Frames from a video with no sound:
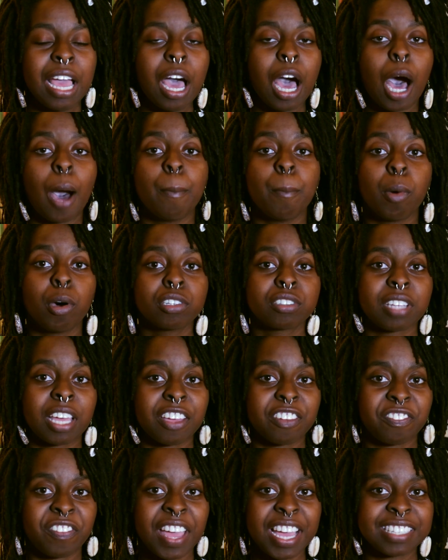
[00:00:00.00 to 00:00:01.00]
a
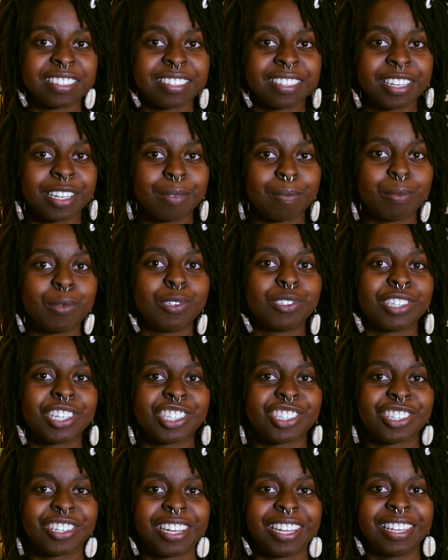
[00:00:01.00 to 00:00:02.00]
multifaceted
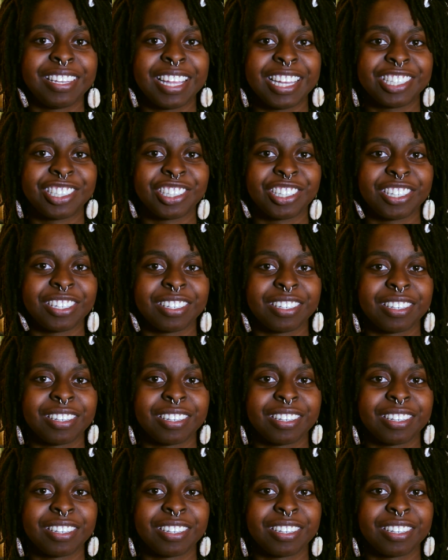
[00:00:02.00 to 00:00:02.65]
musician and legend.